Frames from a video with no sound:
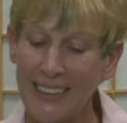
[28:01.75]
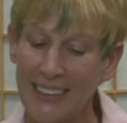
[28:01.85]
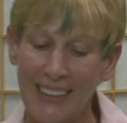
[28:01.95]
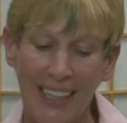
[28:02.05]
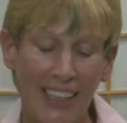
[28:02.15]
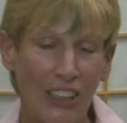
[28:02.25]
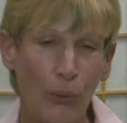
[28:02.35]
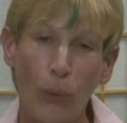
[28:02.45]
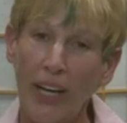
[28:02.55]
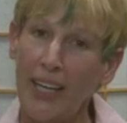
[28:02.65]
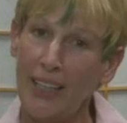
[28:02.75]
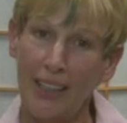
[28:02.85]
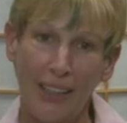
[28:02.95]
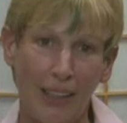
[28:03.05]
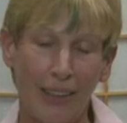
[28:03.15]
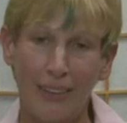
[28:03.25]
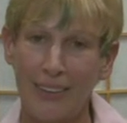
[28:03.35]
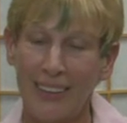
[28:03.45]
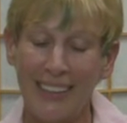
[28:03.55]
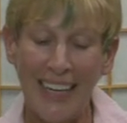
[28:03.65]
this any way
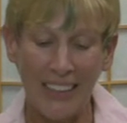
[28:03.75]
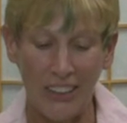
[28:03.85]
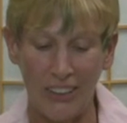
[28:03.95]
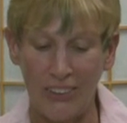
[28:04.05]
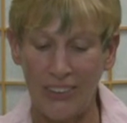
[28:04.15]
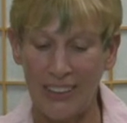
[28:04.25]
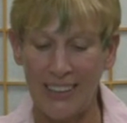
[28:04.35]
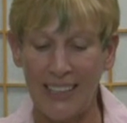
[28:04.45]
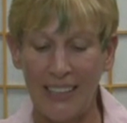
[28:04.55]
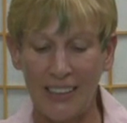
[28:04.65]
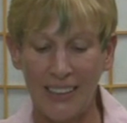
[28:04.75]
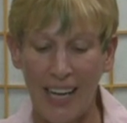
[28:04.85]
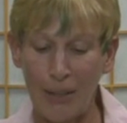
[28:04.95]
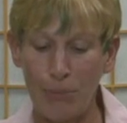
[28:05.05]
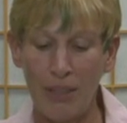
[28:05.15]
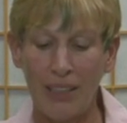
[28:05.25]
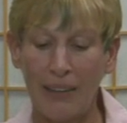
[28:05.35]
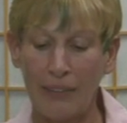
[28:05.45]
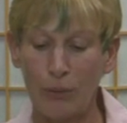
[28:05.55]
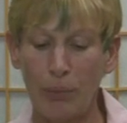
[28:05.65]
connected to this sentence? I admitted
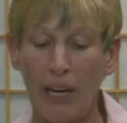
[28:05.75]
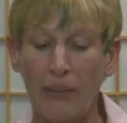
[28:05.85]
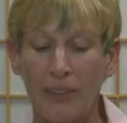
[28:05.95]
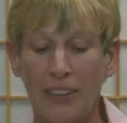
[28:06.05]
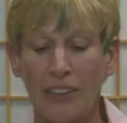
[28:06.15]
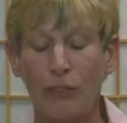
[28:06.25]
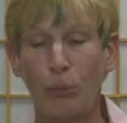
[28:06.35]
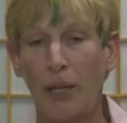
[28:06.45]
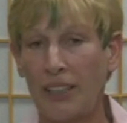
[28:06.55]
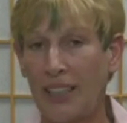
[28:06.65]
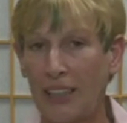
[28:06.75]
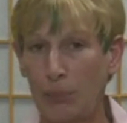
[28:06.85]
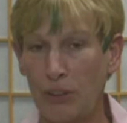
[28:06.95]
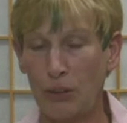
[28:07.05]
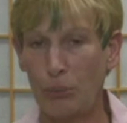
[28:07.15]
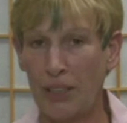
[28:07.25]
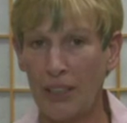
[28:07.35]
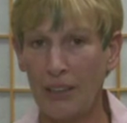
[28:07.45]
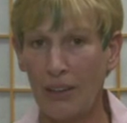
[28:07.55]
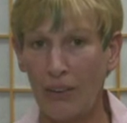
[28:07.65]
I was powerless over my attachment to my
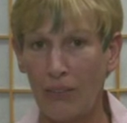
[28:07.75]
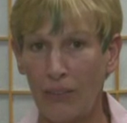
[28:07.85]
ego